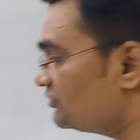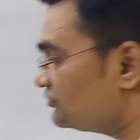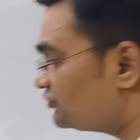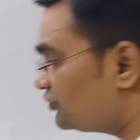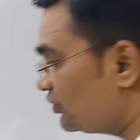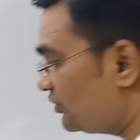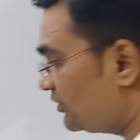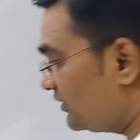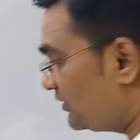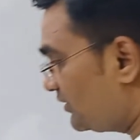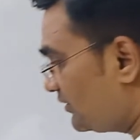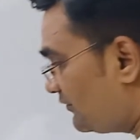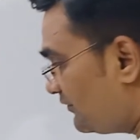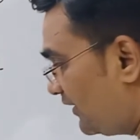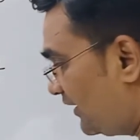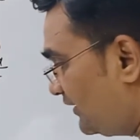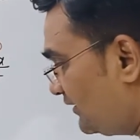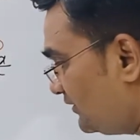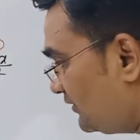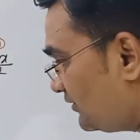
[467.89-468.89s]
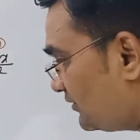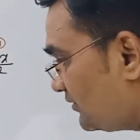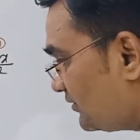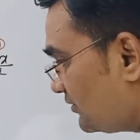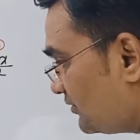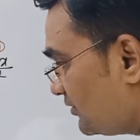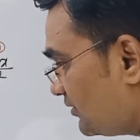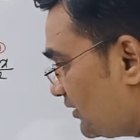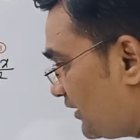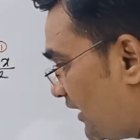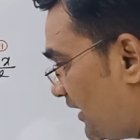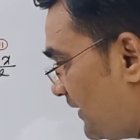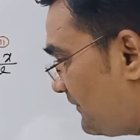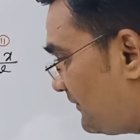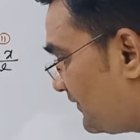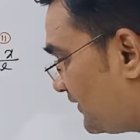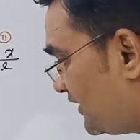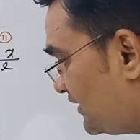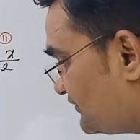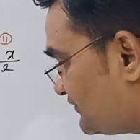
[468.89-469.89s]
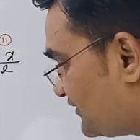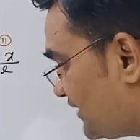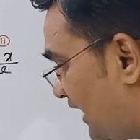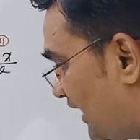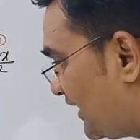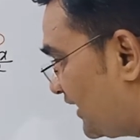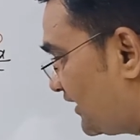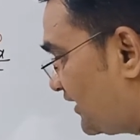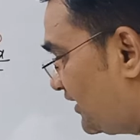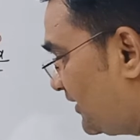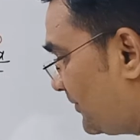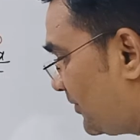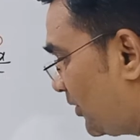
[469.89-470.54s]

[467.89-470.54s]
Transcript: So when F is directly